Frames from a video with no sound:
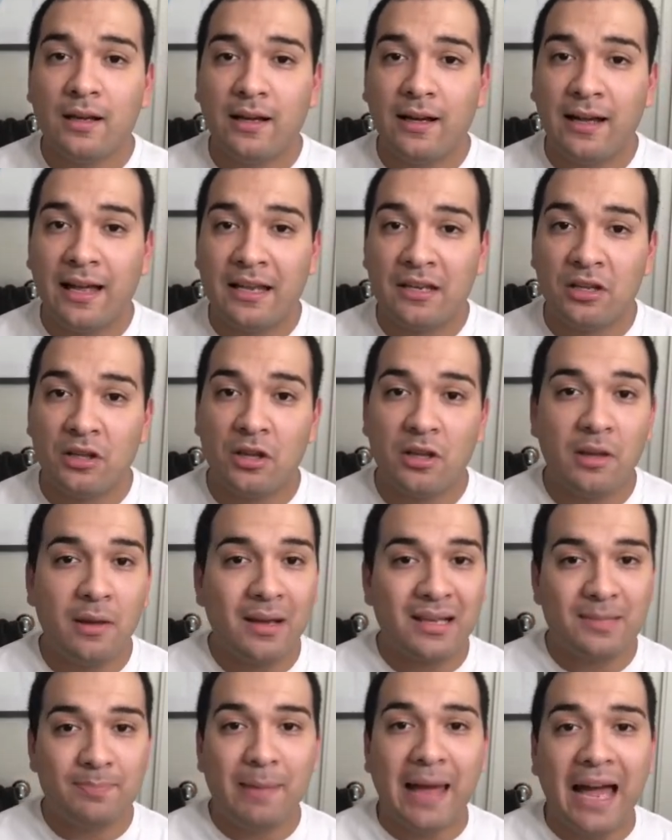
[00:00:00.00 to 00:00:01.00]
And then the
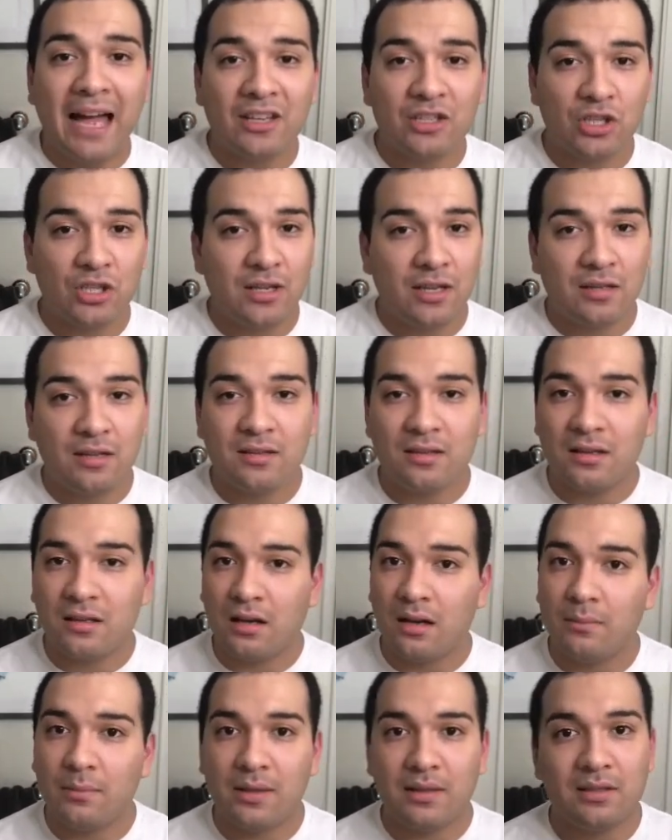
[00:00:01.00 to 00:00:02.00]
next batch, it doesn't
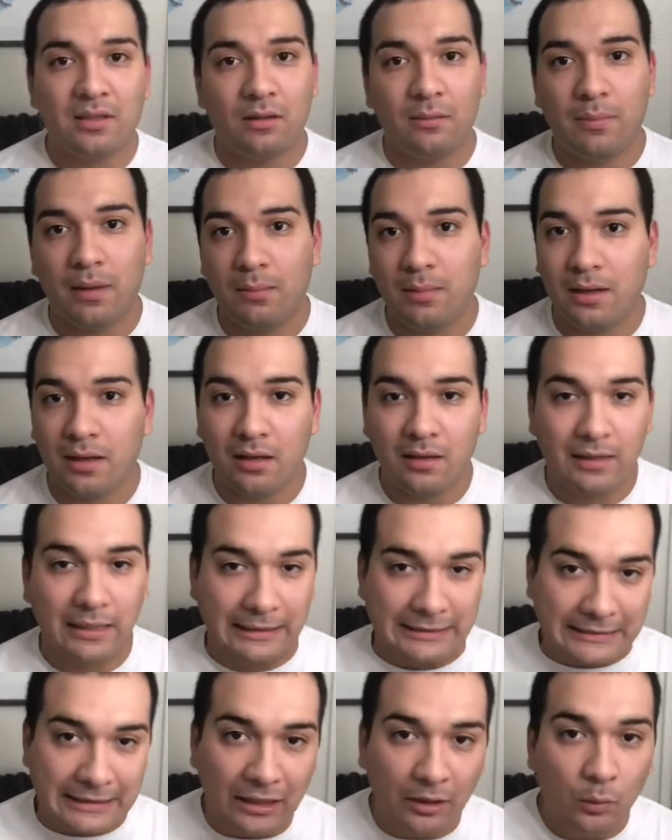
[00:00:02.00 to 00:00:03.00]
come until maybe
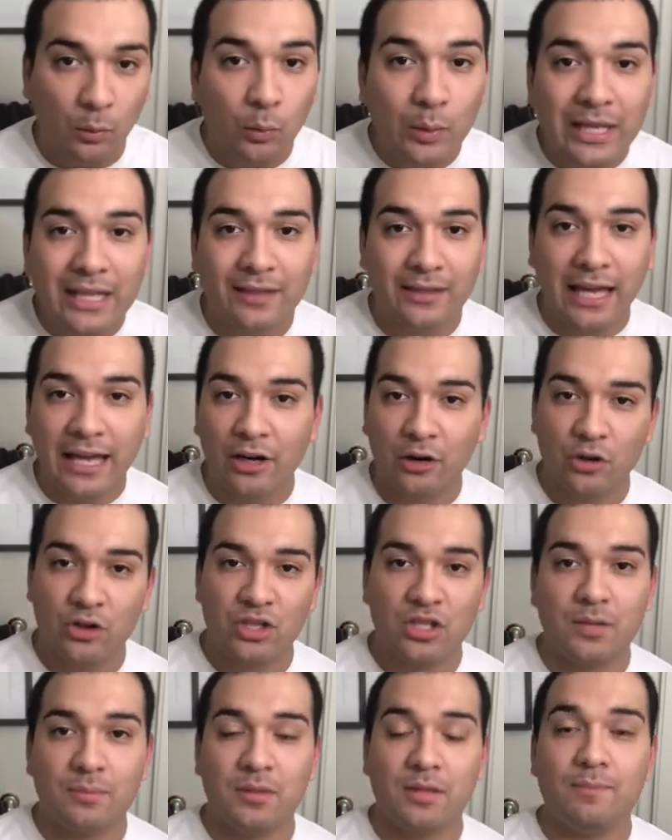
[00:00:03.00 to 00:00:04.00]
like a week later or
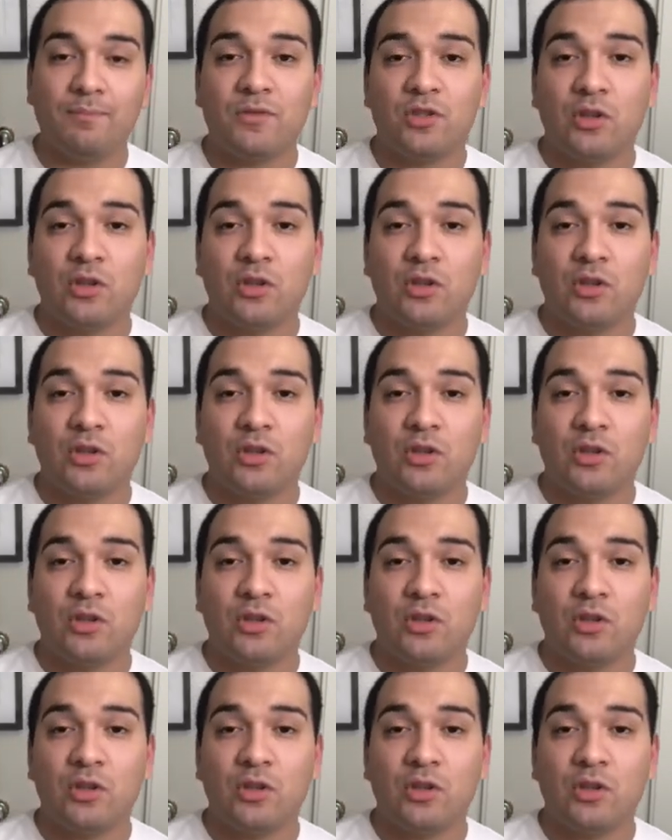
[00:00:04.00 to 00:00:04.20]
something.